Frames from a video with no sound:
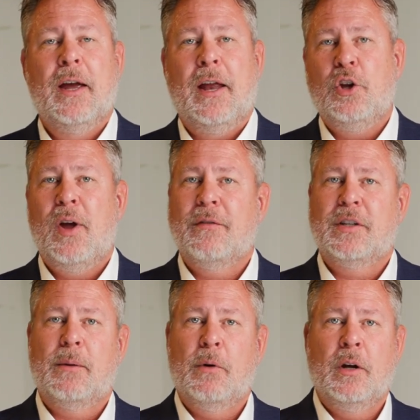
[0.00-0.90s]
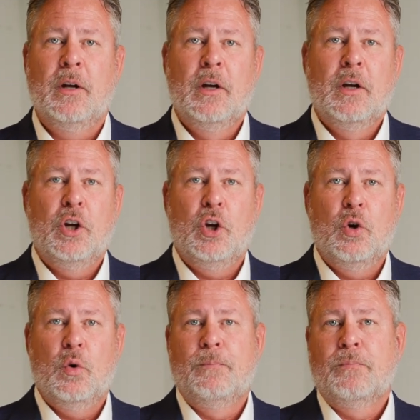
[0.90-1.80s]
and you have someone
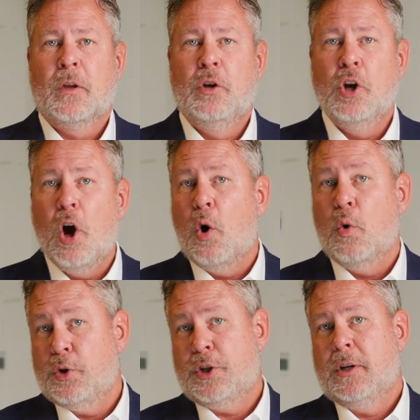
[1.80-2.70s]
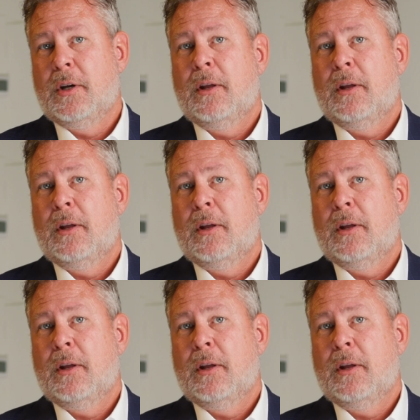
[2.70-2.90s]
who knows